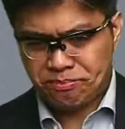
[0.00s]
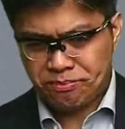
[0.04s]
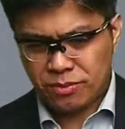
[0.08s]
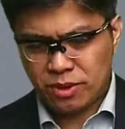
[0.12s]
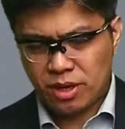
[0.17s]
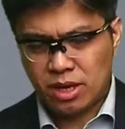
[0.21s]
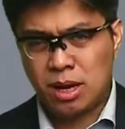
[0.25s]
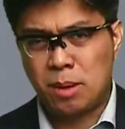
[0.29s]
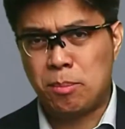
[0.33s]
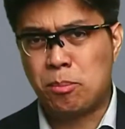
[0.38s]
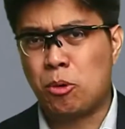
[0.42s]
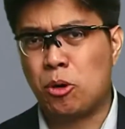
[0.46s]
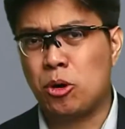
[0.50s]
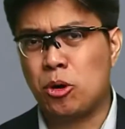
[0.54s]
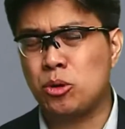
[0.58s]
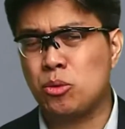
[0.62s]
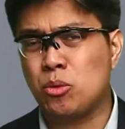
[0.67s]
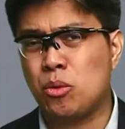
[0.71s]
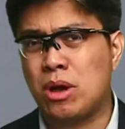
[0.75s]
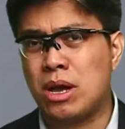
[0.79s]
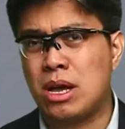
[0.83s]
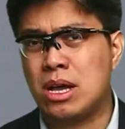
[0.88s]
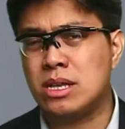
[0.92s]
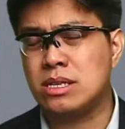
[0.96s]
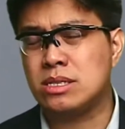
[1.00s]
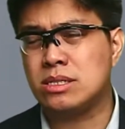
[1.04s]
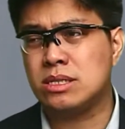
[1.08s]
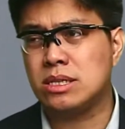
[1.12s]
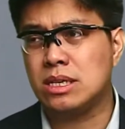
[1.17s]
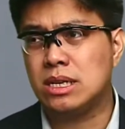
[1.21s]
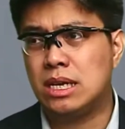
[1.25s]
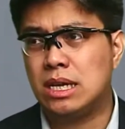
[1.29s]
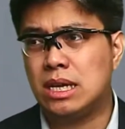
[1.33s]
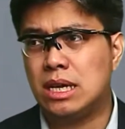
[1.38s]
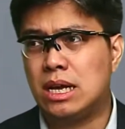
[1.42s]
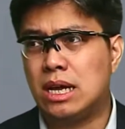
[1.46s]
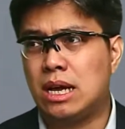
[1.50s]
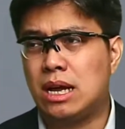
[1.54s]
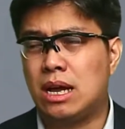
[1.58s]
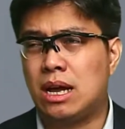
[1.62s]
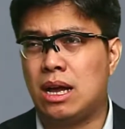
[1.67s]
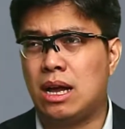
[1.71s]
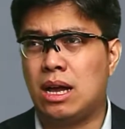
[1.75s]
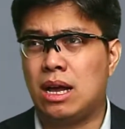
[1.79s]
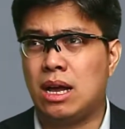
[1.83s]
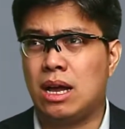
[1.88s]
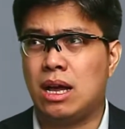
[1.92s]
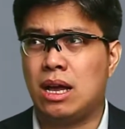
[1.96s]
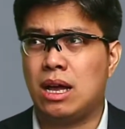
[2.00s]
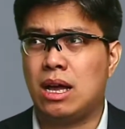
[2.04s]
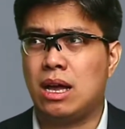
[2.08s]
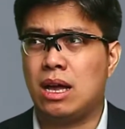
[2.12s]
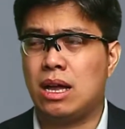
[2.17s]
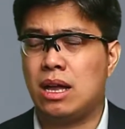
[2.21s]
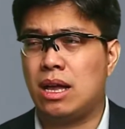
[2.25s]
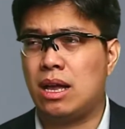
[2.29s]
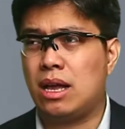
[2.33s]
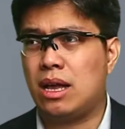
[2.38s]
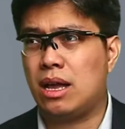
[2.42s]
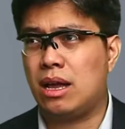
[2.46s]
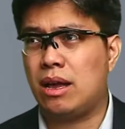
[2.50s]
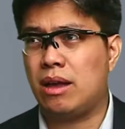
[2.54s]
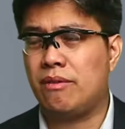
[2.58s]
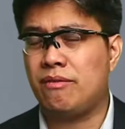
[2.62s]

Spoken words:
report was a